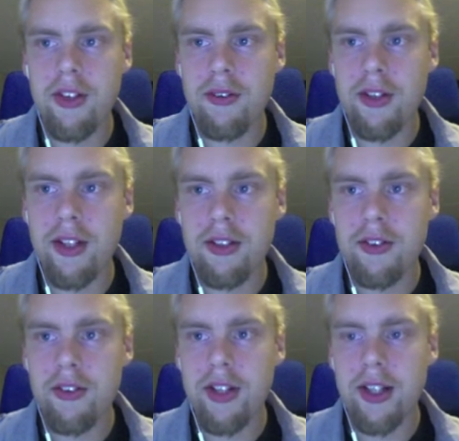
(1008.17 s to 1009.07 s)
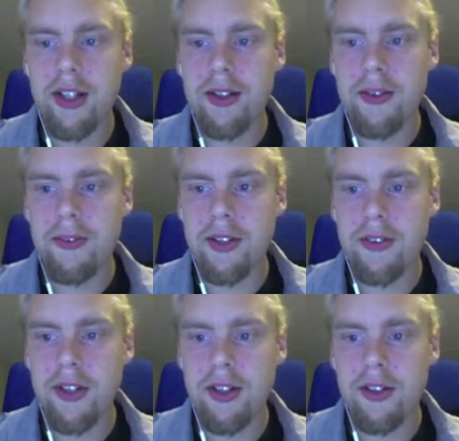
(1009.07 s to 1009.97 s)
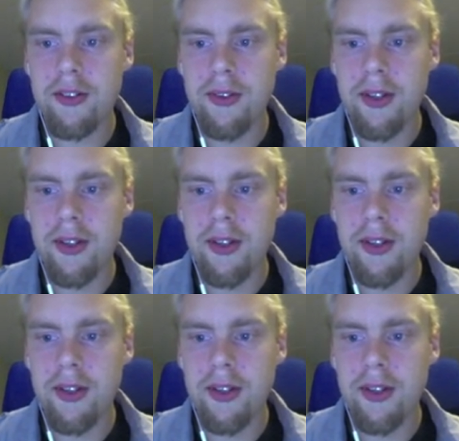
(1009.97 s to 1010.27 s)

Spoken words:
what that looks like. Here we go.